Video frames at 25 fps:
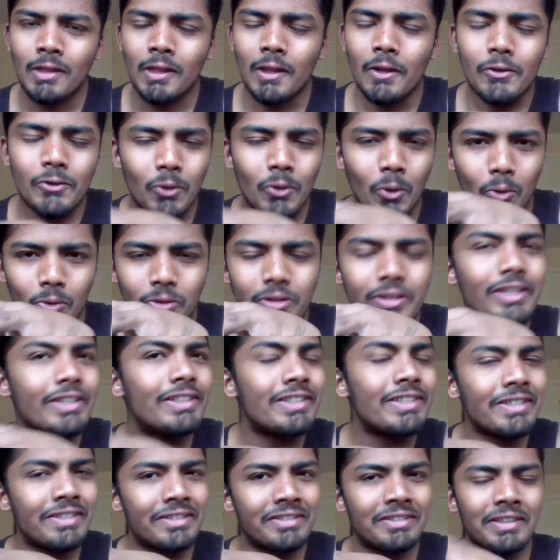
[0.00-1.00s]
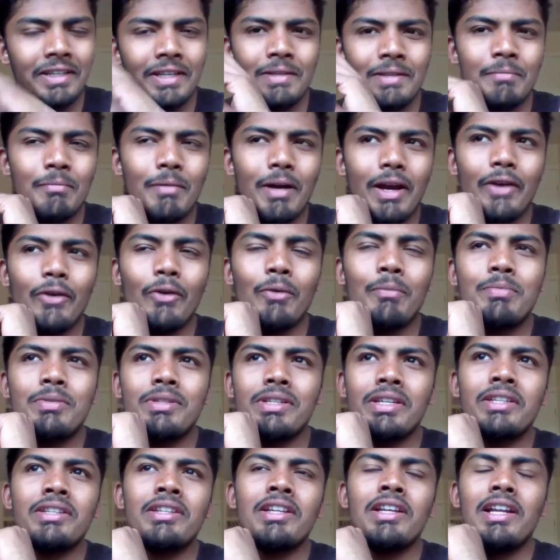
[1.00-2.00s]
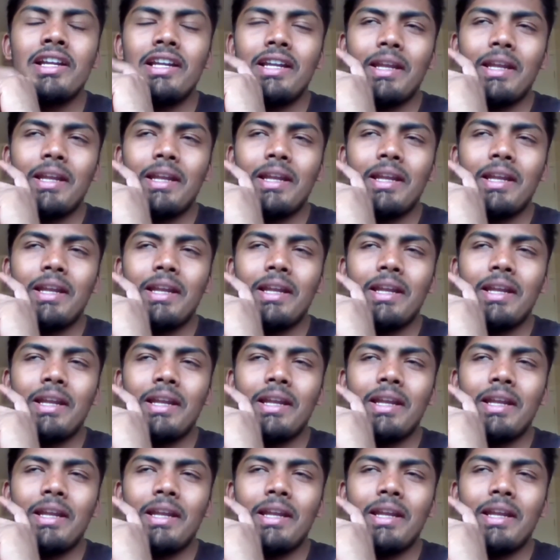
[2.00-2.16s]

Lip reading: So this is three my option.